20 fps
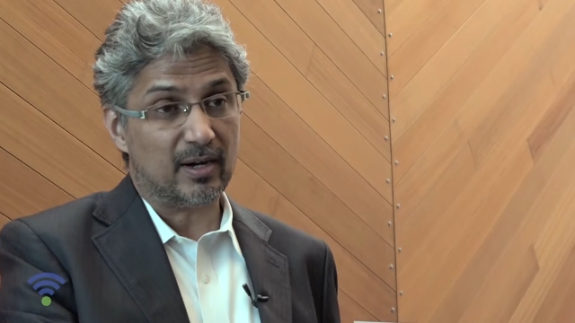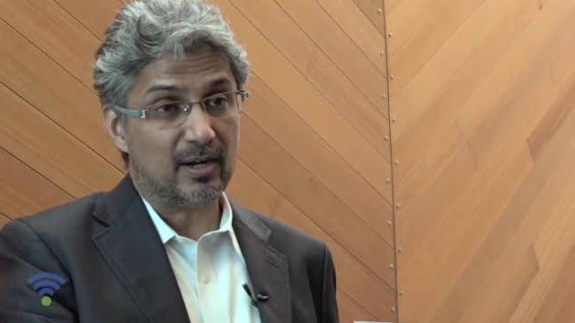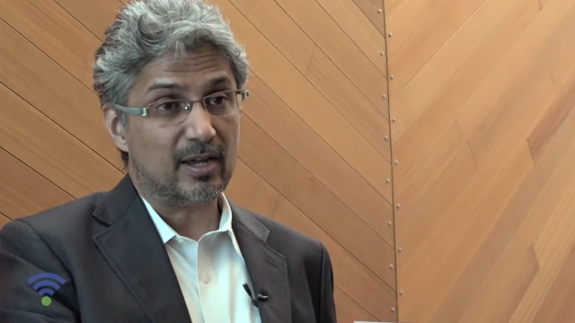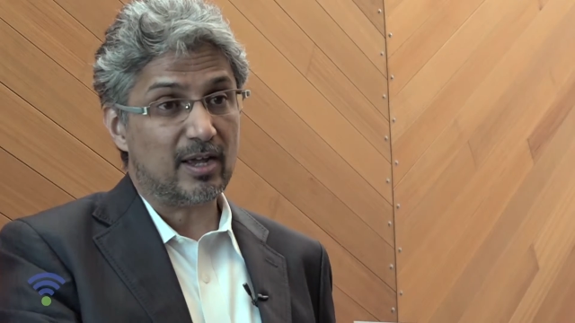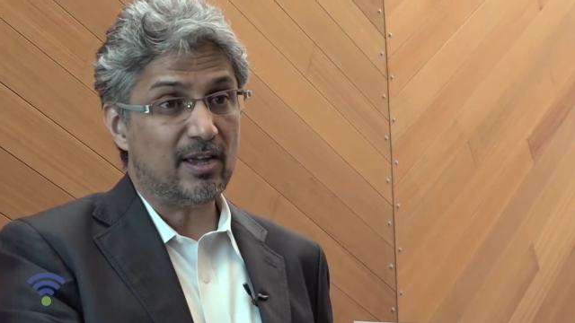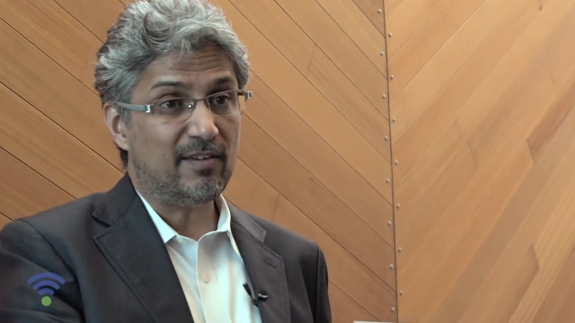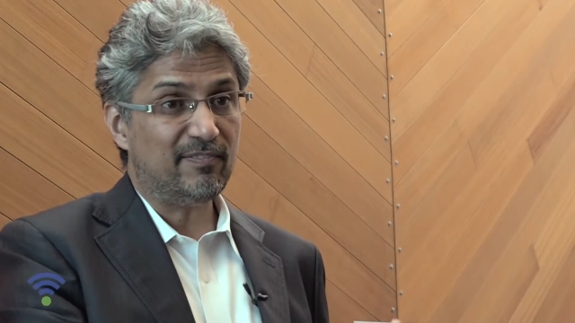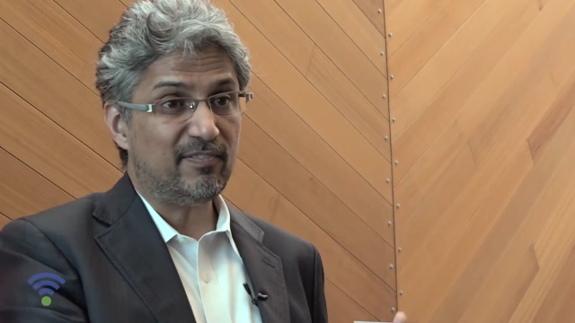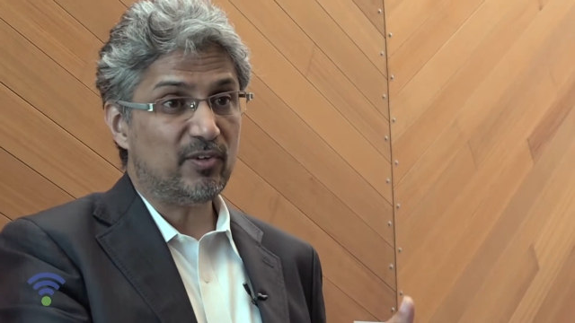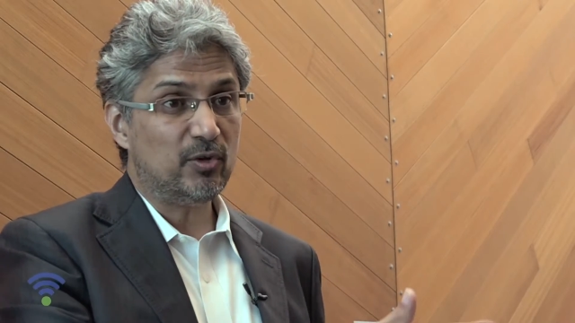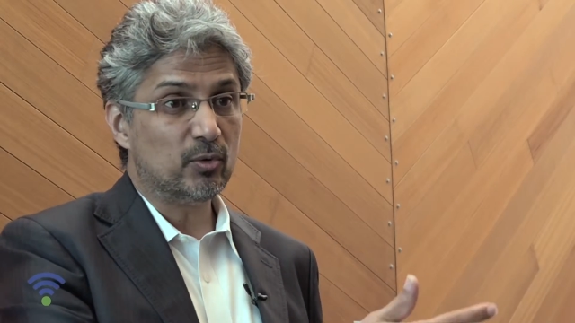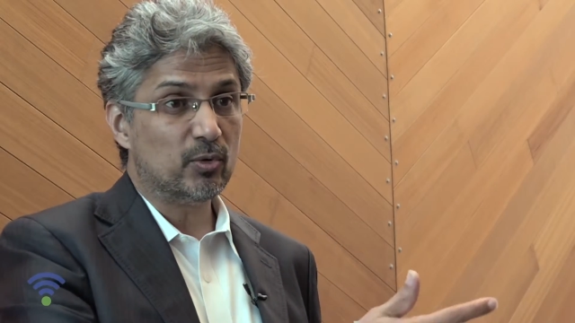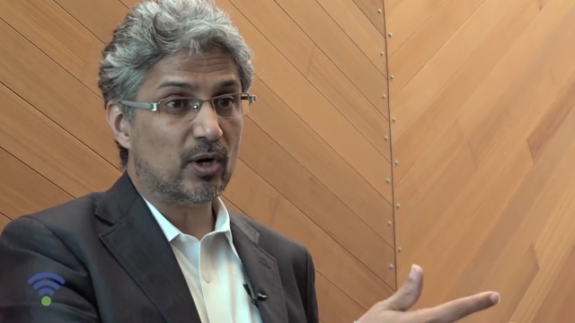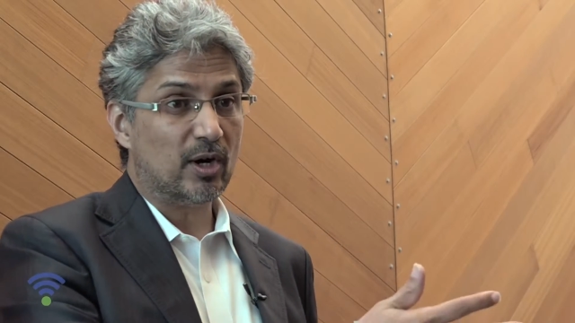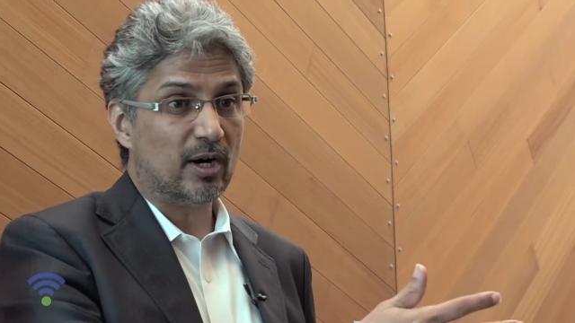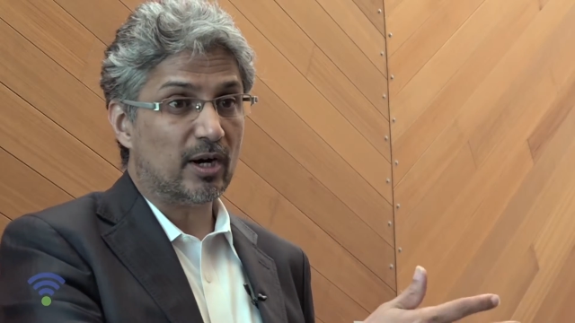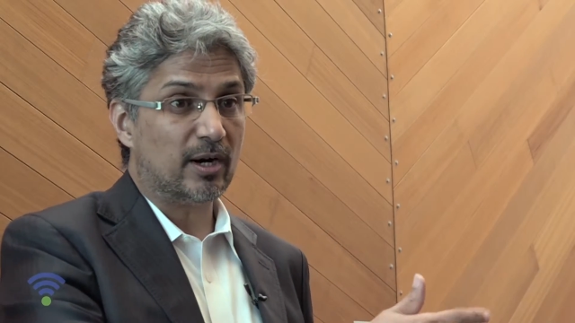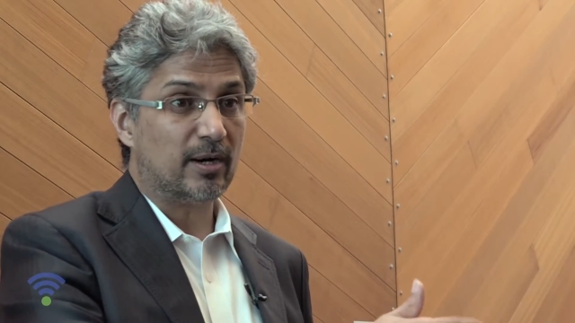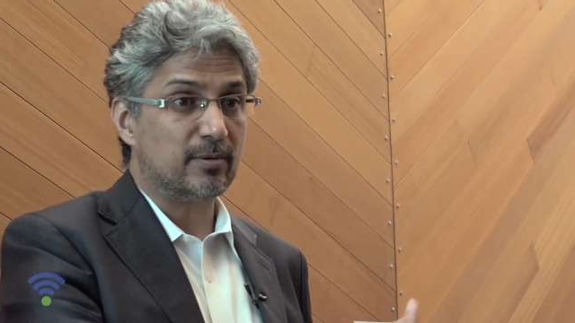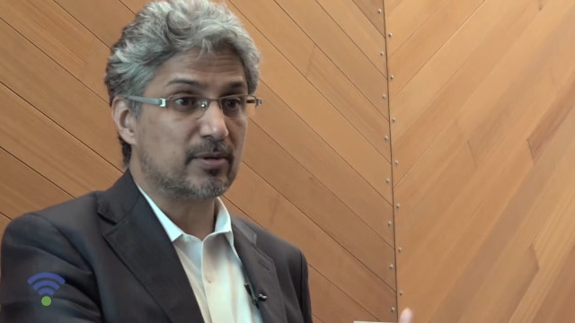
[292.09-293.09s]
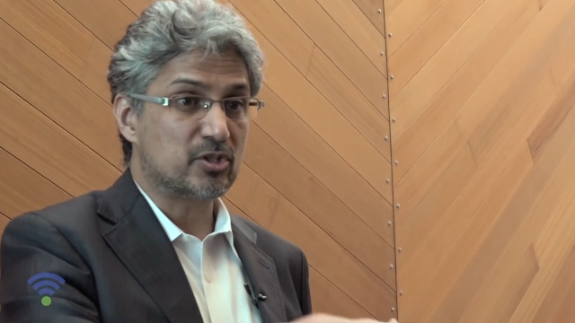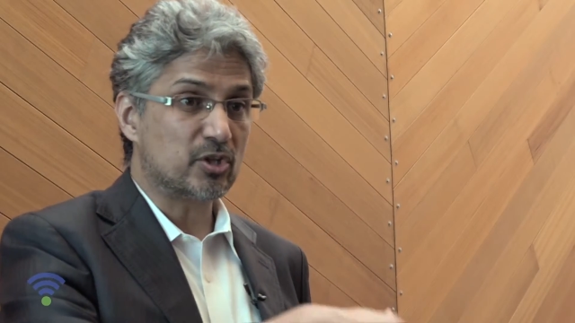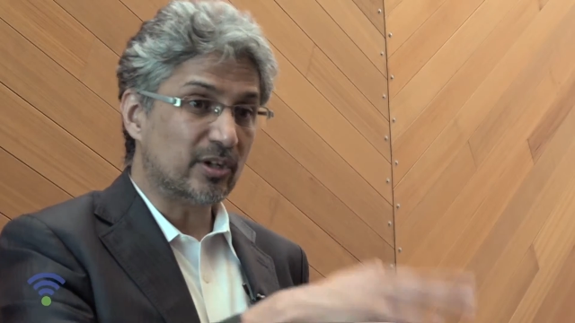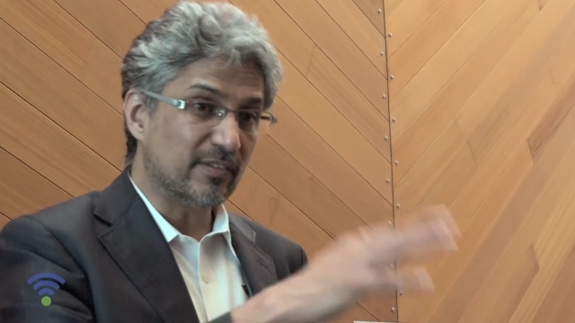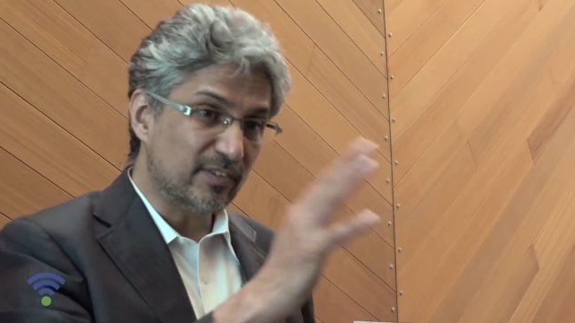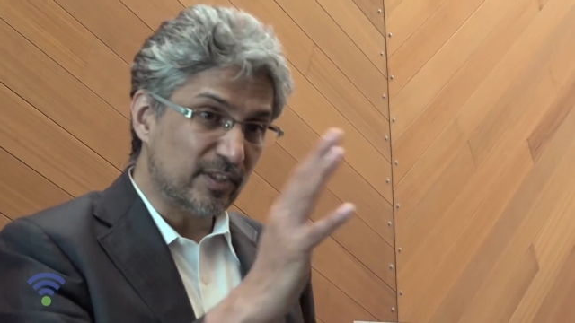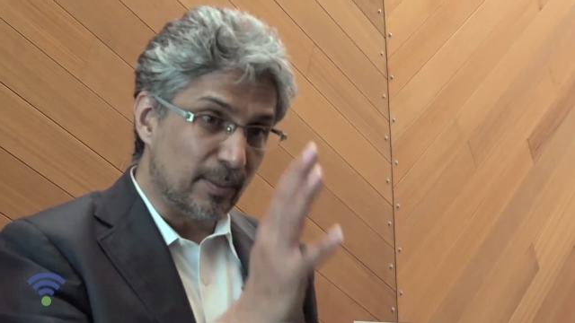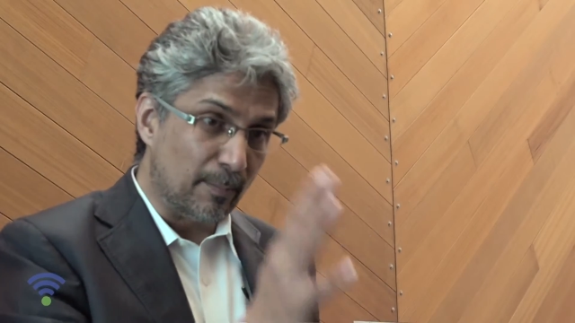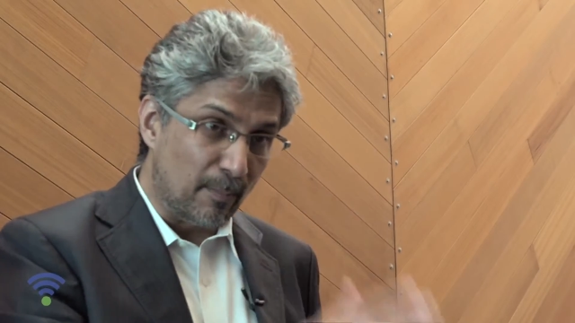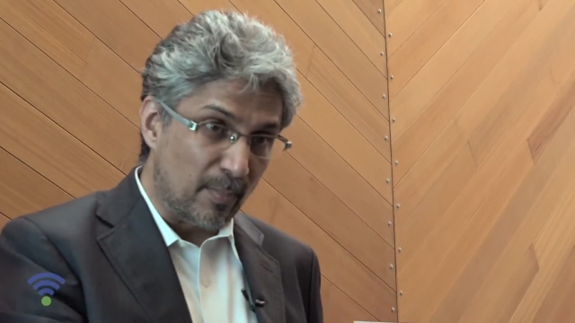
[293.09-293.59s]
If you are sort
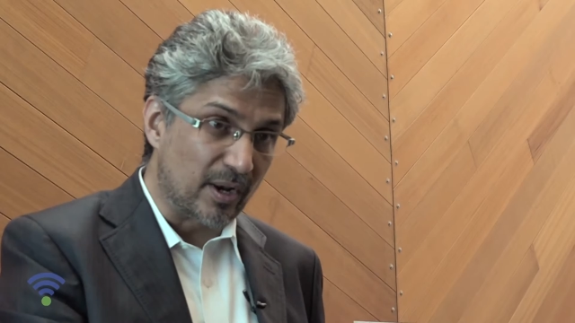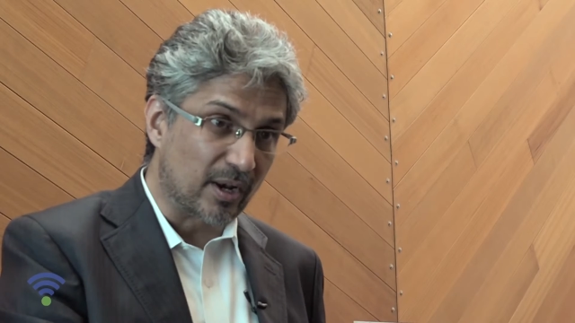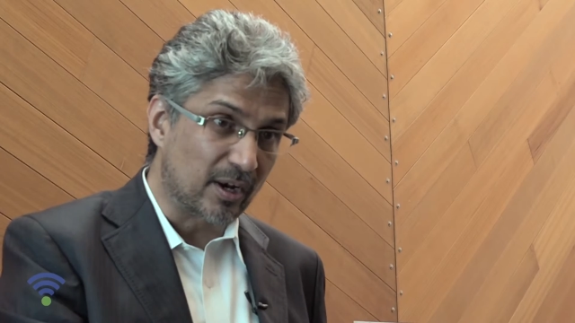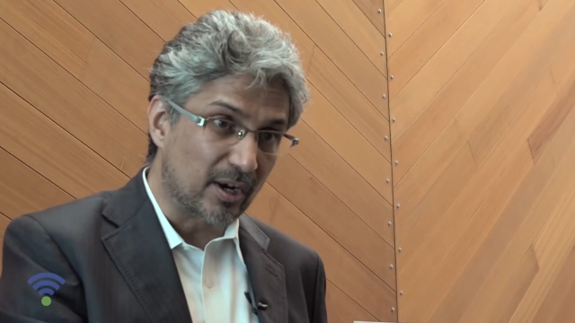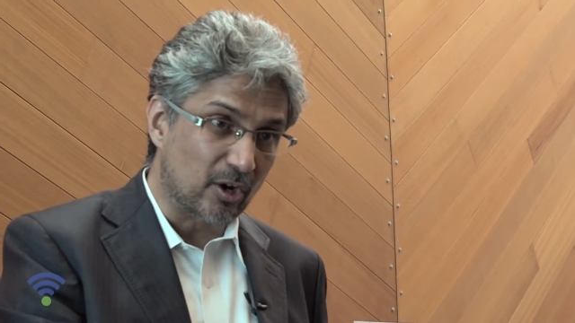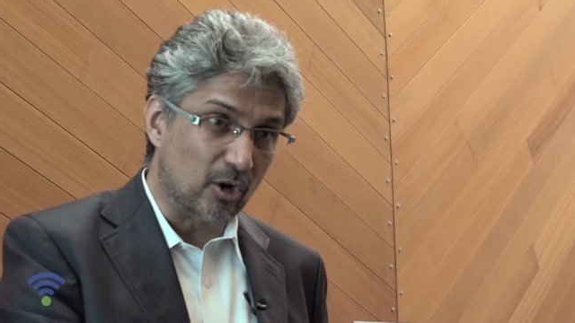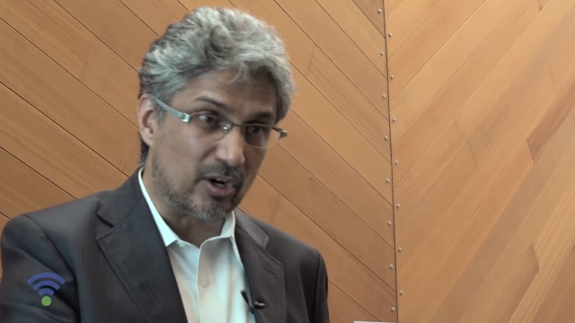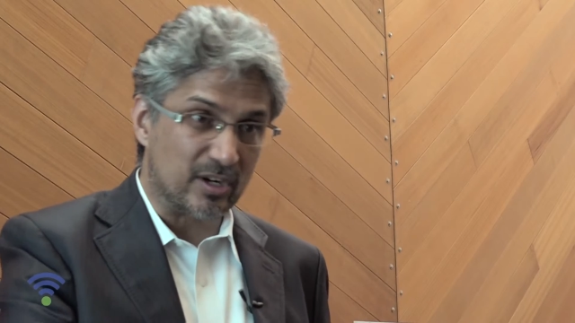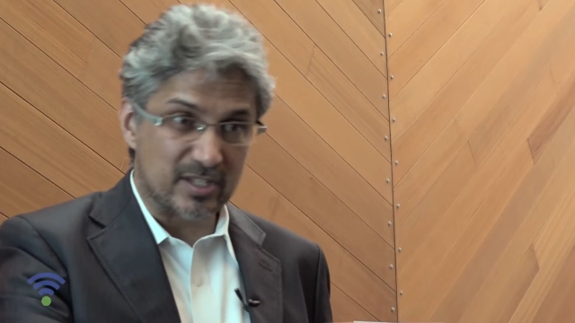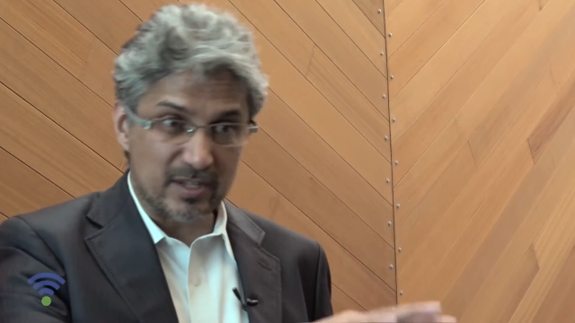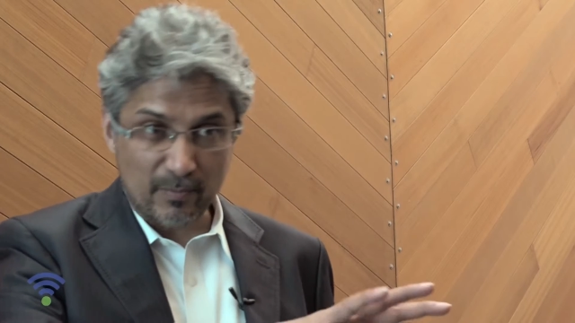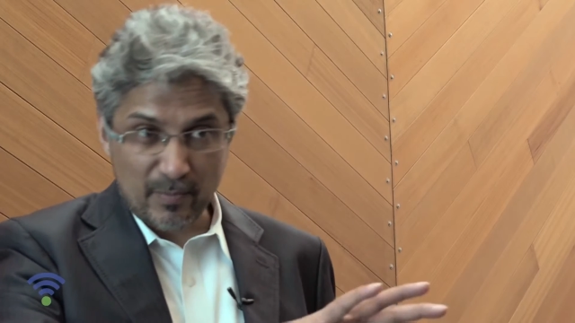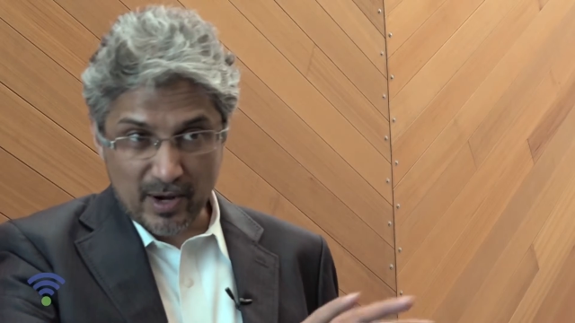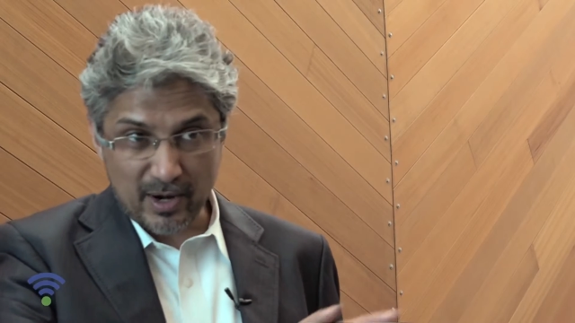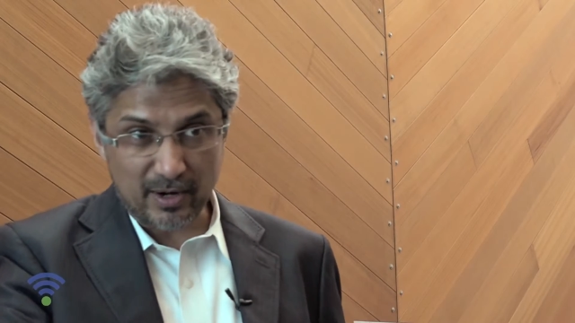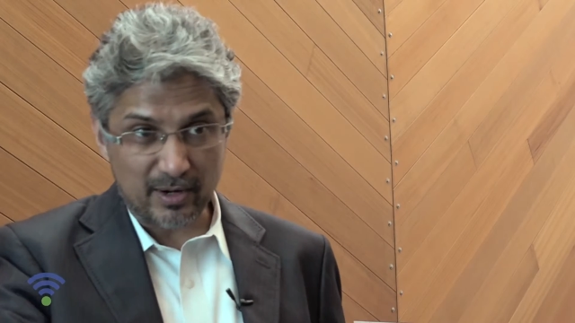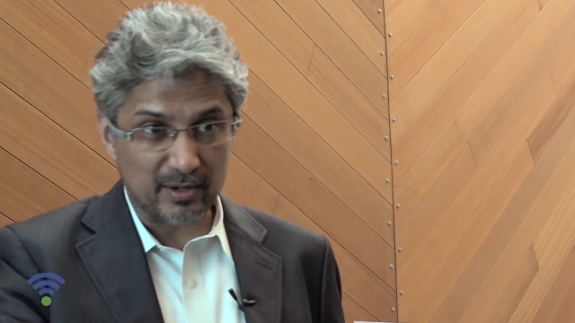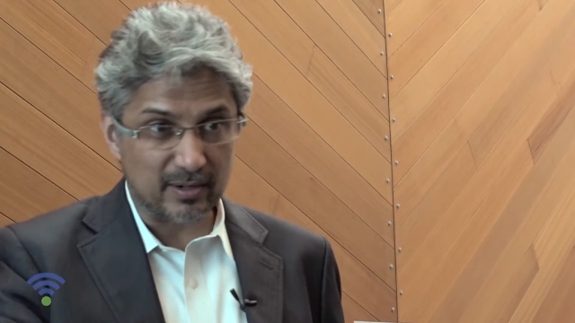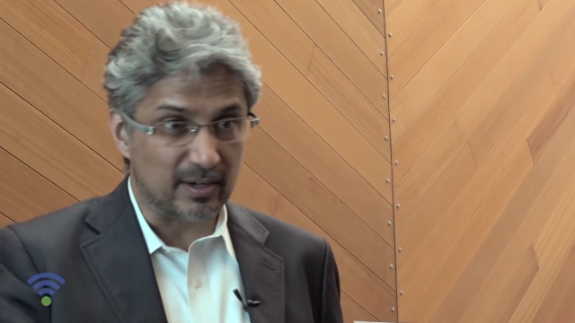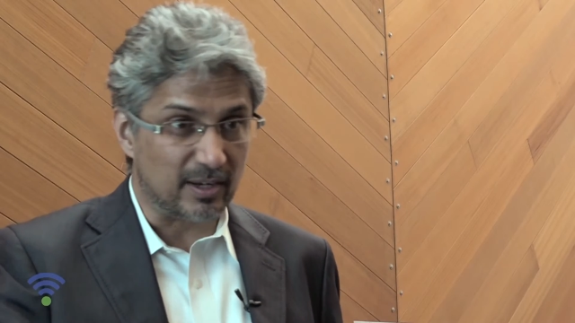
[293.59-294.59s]
of in the middle or somewhere